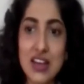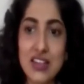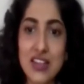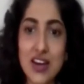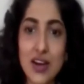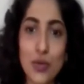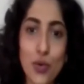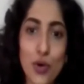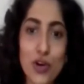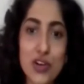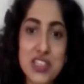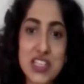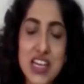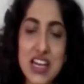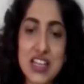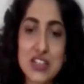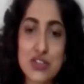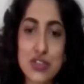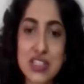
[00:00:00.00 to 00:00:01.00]
The awards he
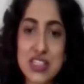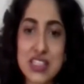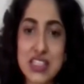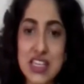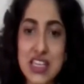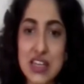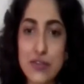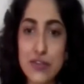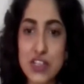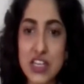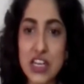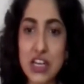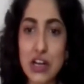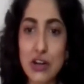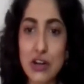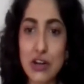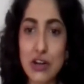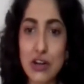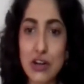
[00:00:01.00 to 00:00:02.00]
has received
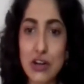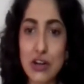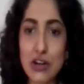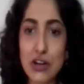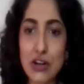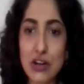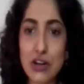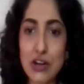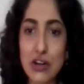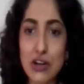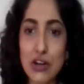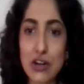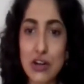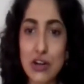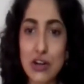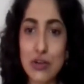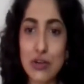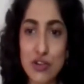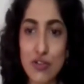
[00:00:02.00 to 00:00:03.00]
include the International
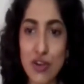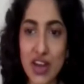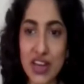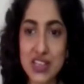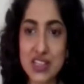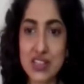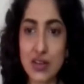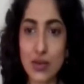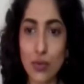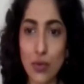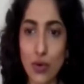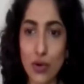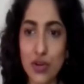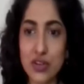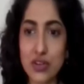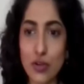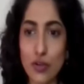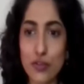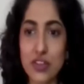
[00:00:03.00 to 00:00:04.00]
Human Rights
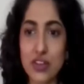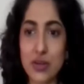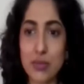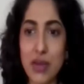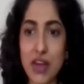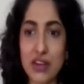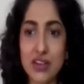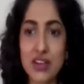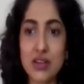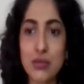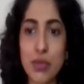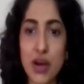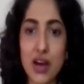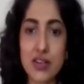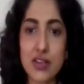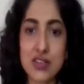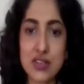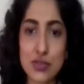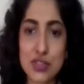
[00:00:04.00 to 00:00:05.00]
Award of the American
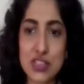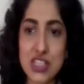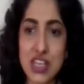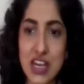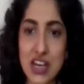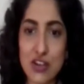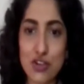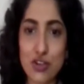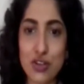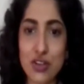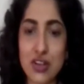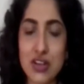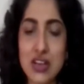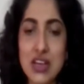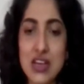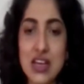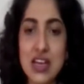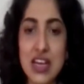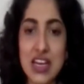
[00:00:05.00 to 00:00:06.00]
Bar Association
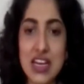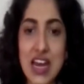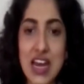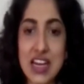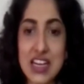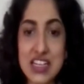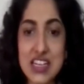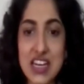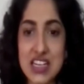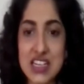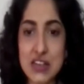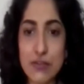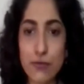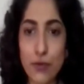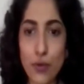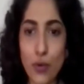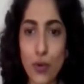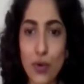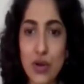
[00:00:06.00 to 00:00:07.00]
in
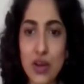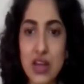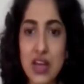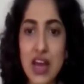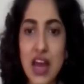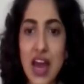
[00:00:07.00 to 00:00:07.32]
1994